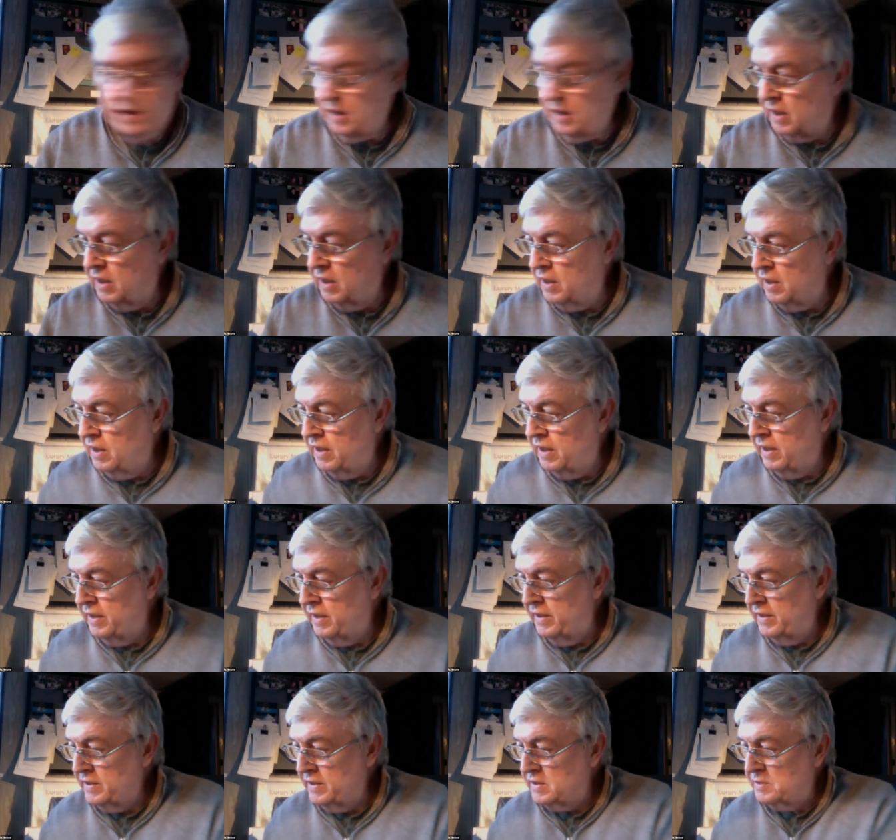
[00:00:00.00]
Uh, our
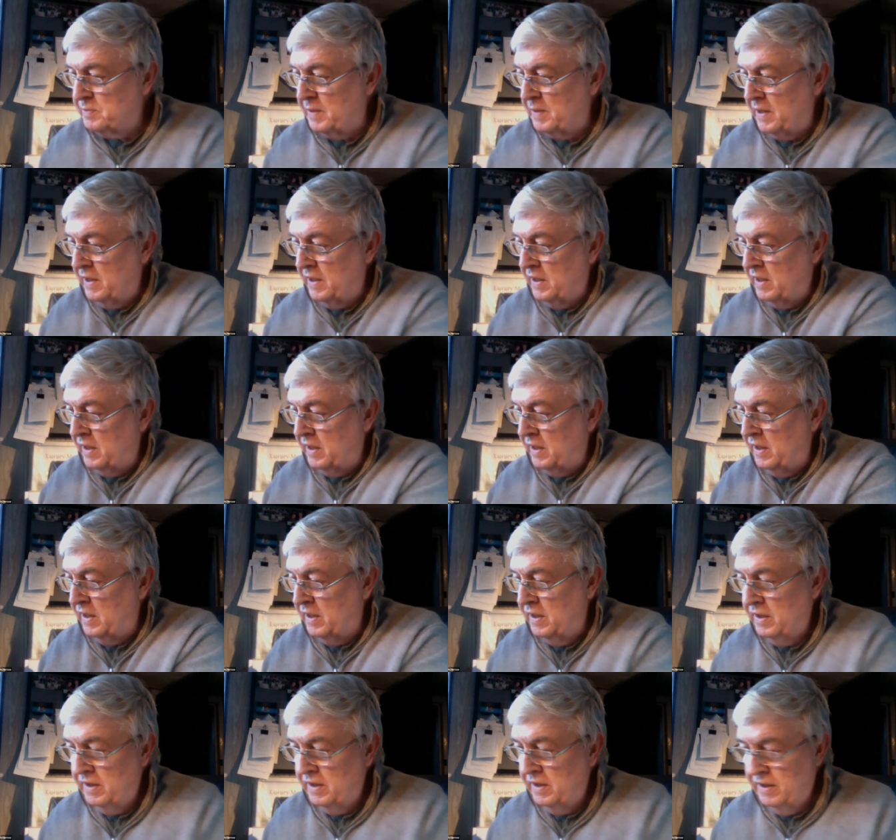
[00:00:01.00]
next speaker
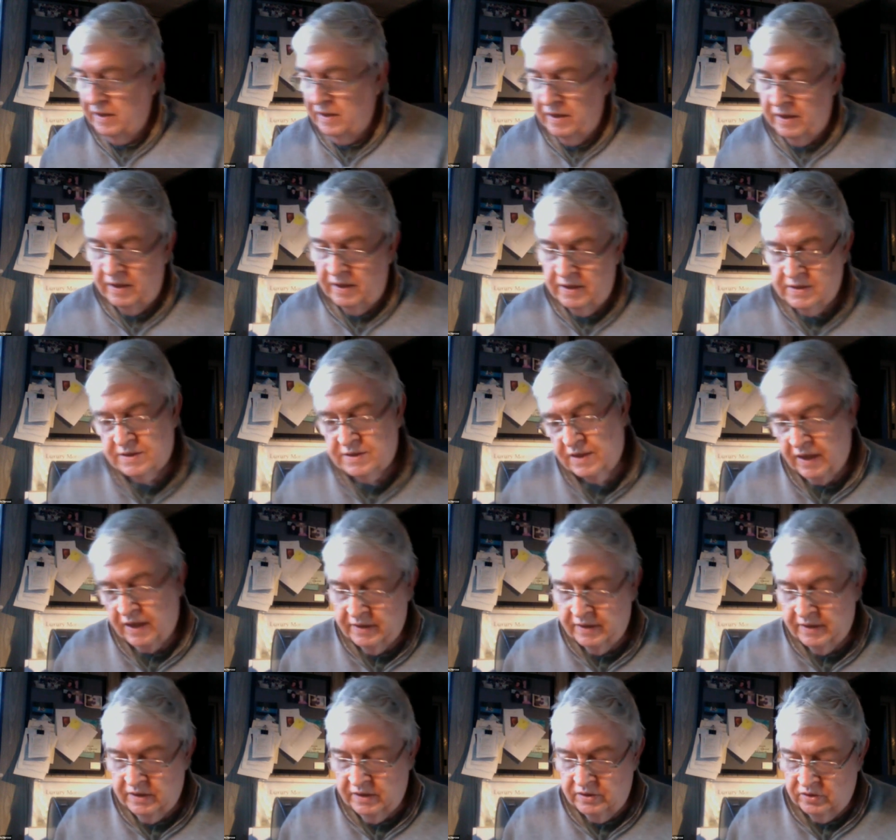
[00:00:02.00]
is
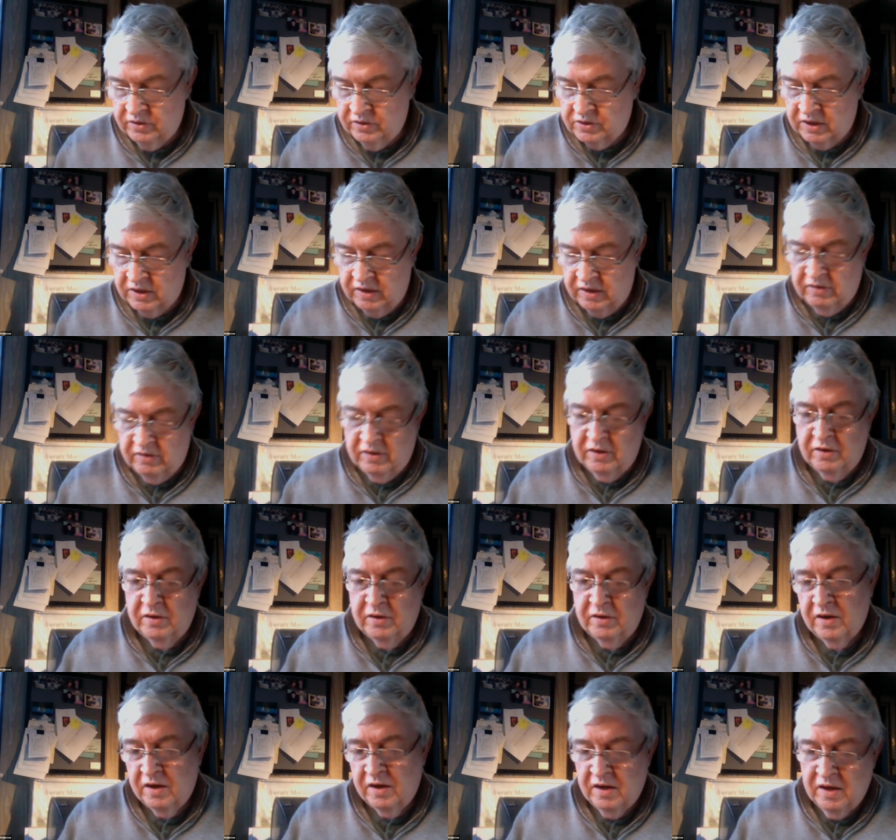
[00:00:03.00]
Anna
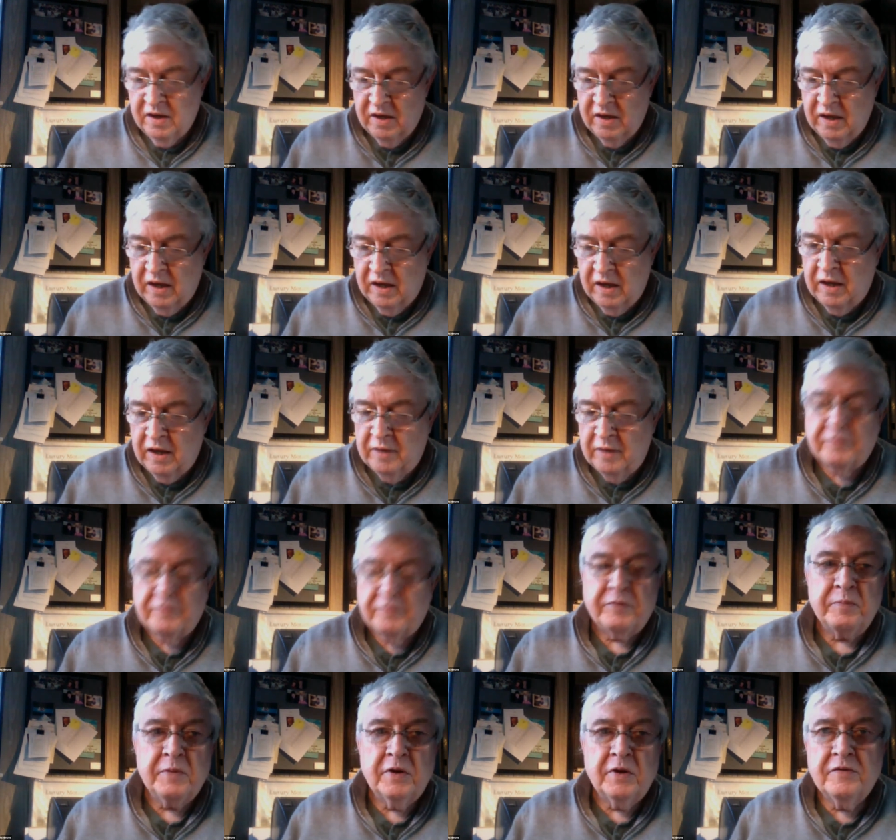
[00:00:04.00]
Notaro um,
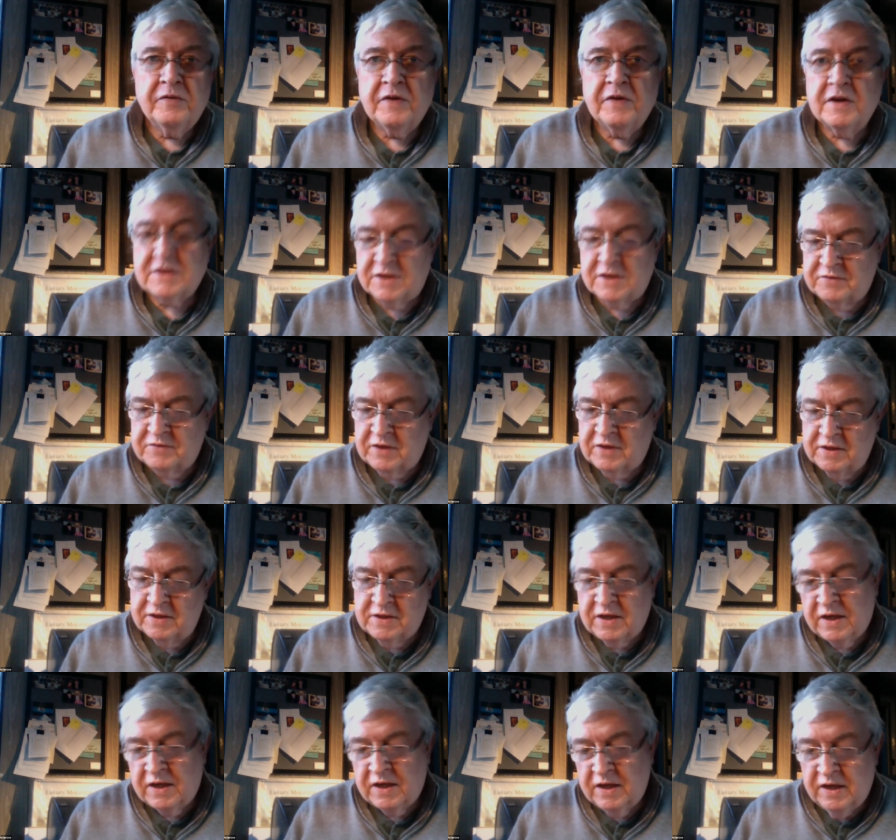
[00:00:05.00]
from the University of
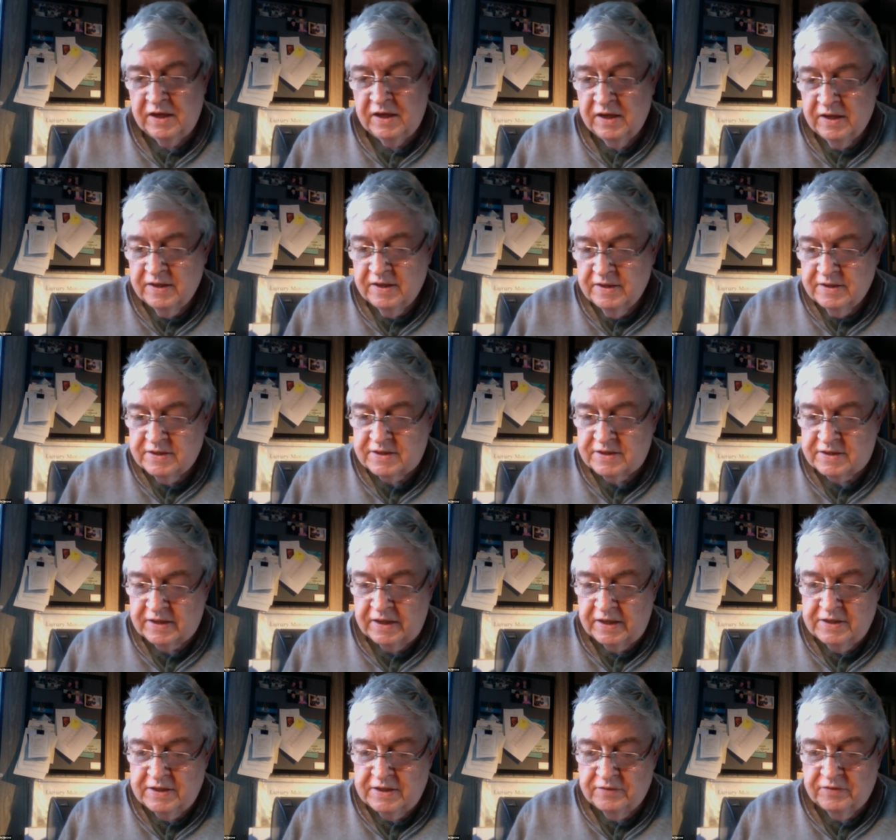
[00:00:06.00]
Dundee,
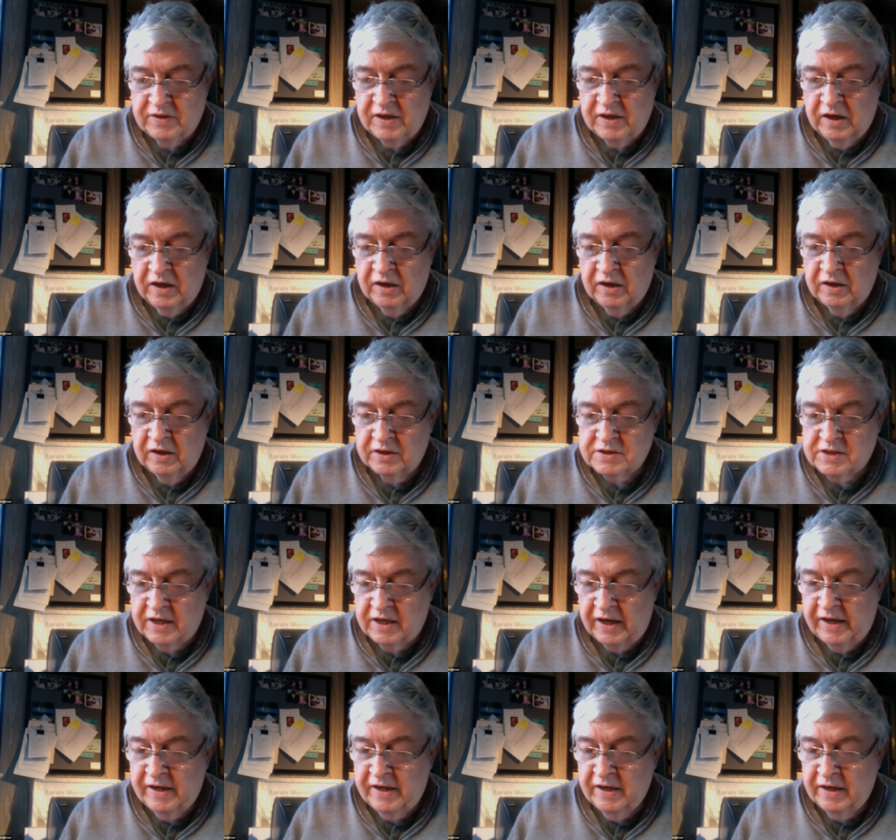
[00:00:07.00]
State of the Art
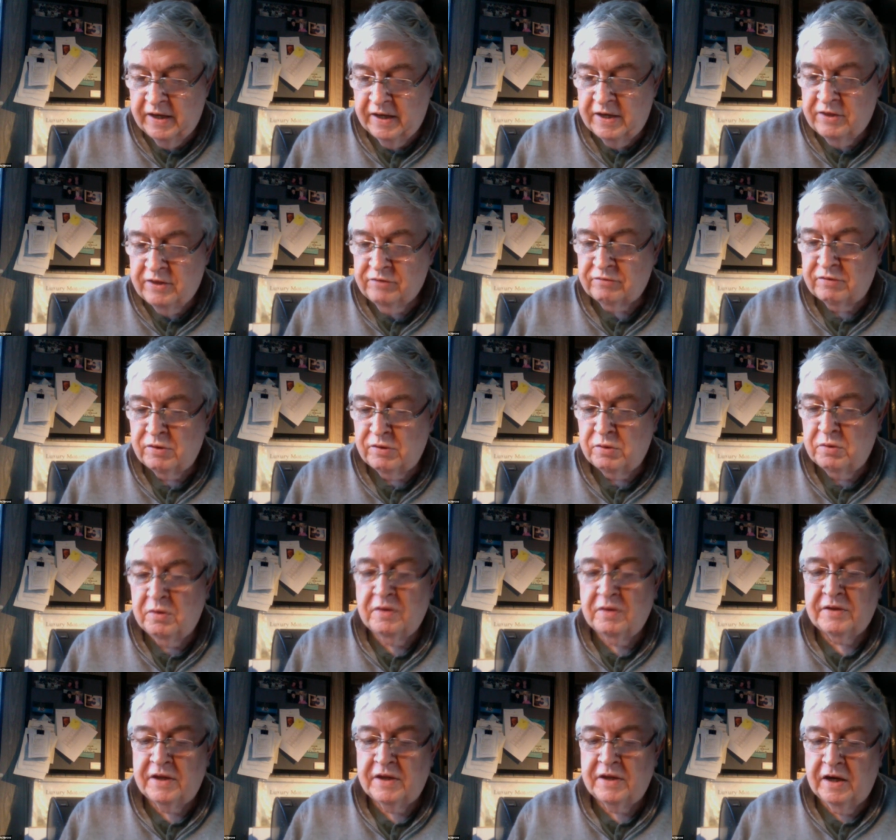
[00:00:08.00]
AI through
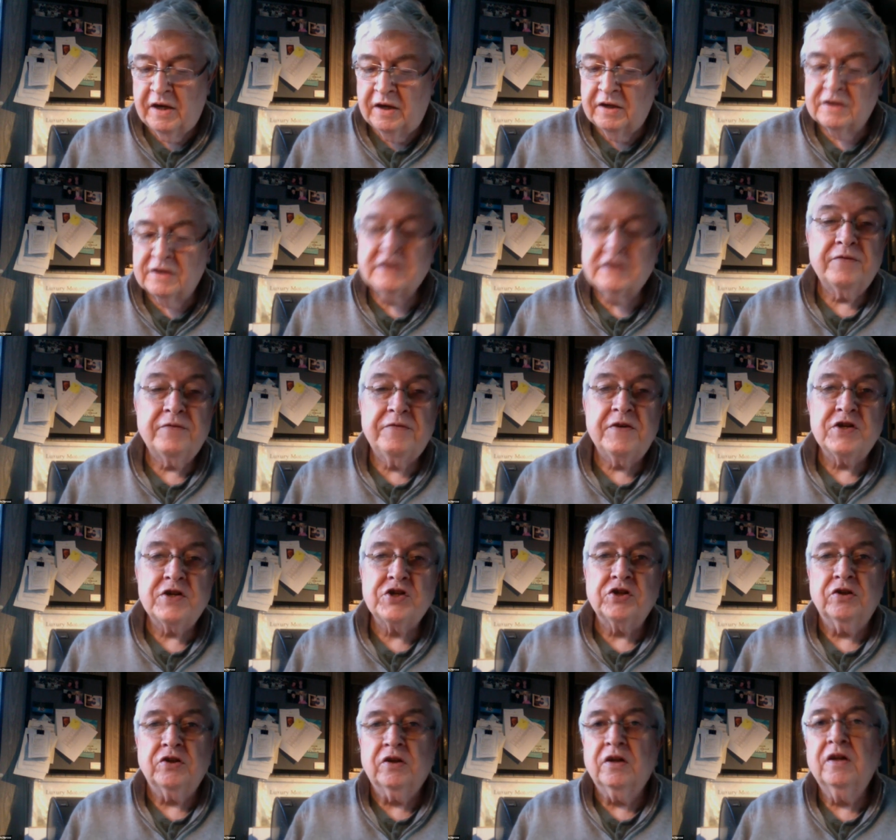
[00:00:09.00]
the
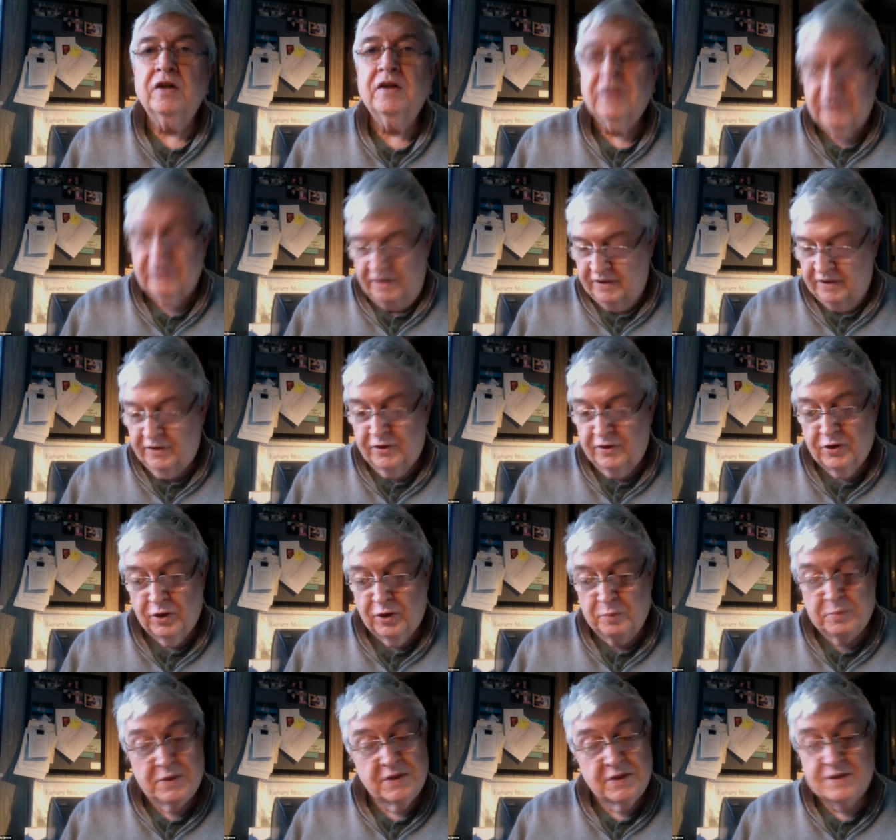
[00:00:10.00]
Artificial, in
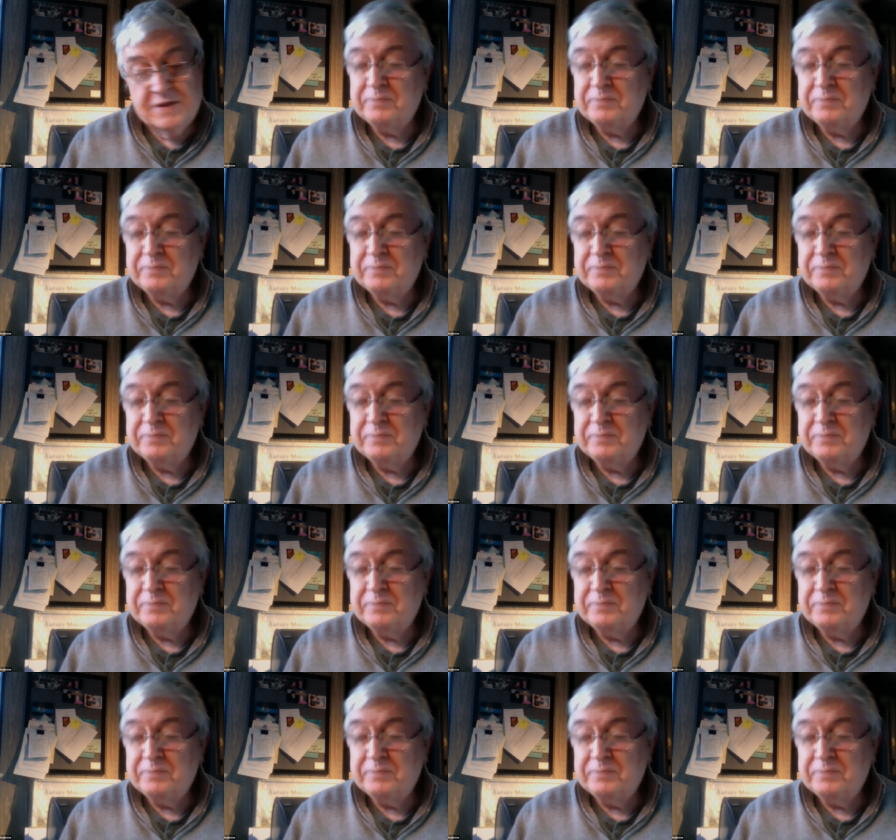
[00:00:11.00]
commerce,